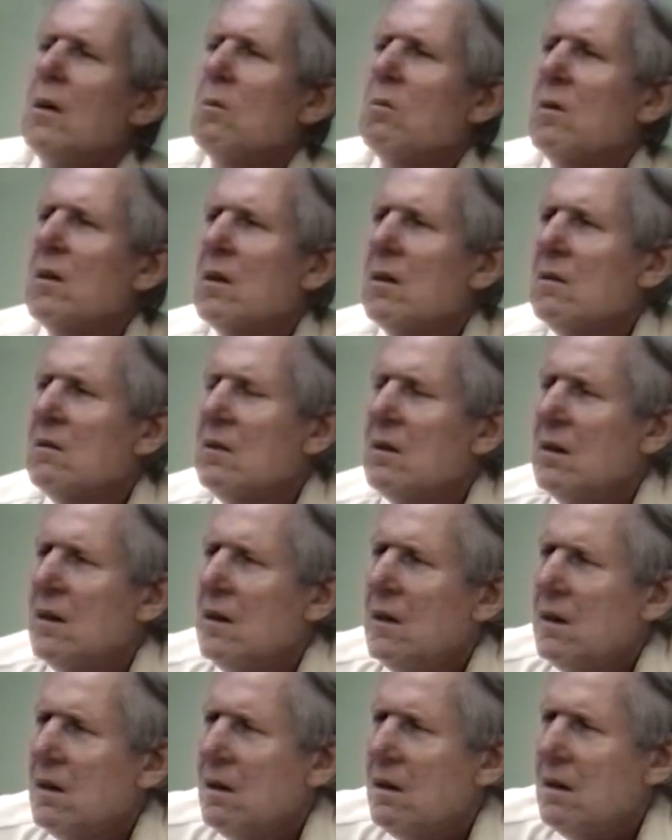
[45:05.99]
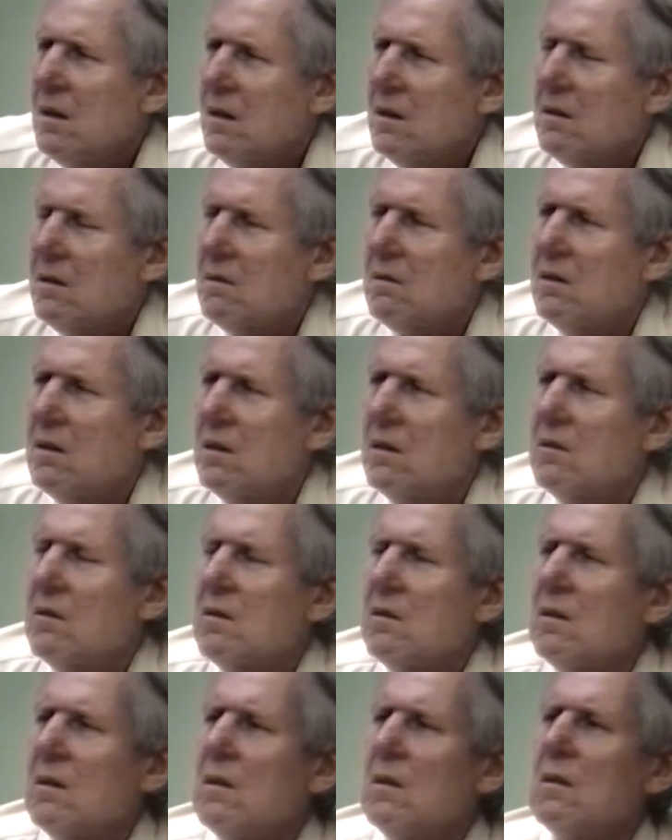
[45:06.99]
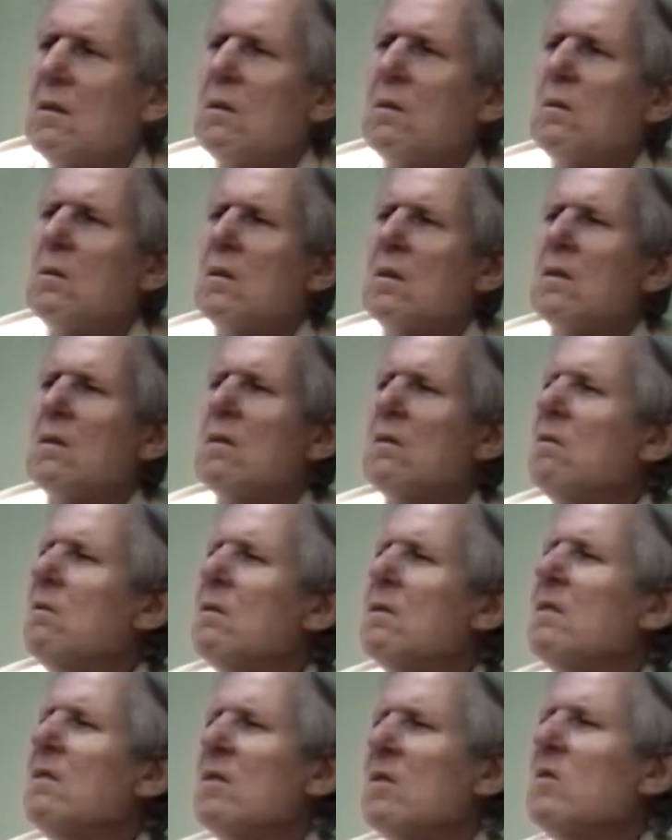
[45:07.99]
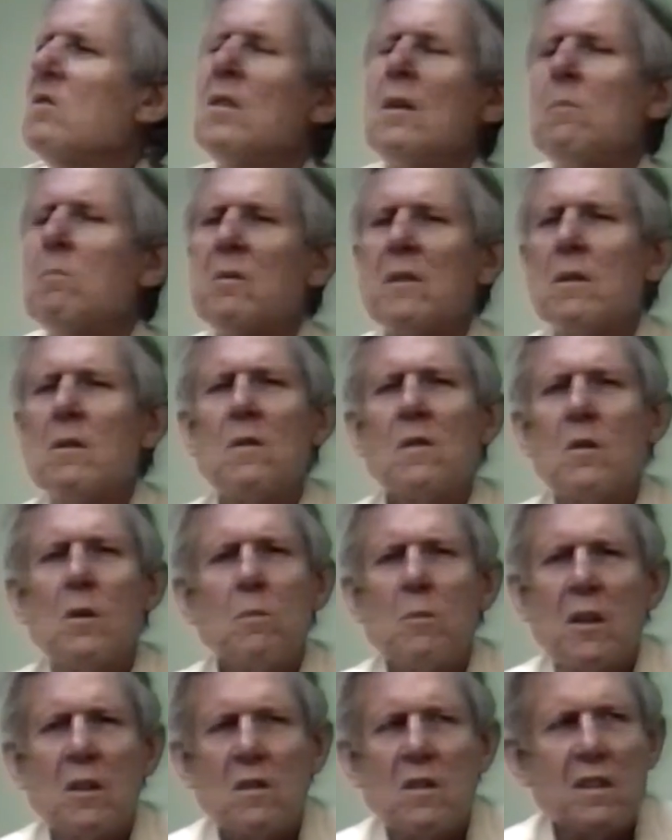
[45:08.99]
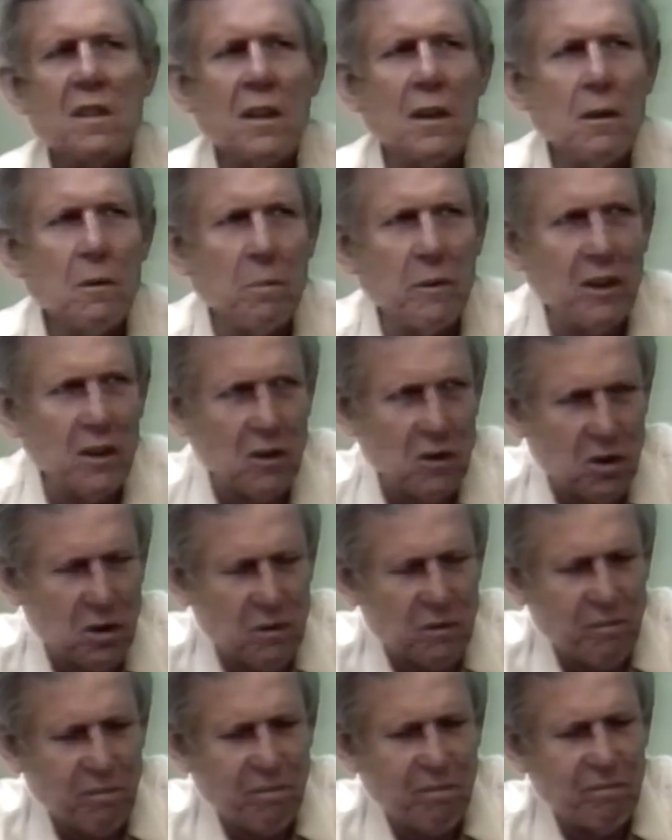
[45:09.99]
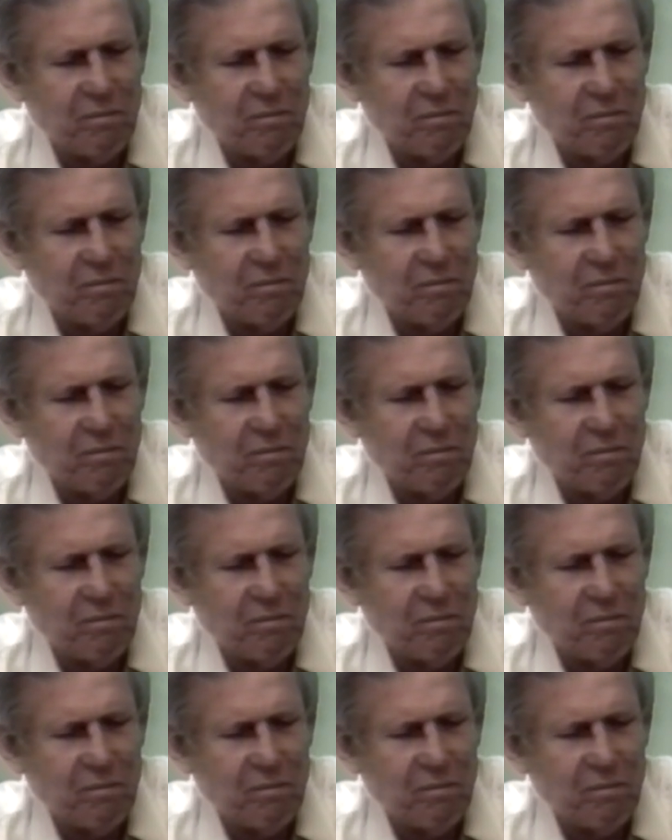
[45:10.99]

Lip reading: Well, all of this is simply so much celebration.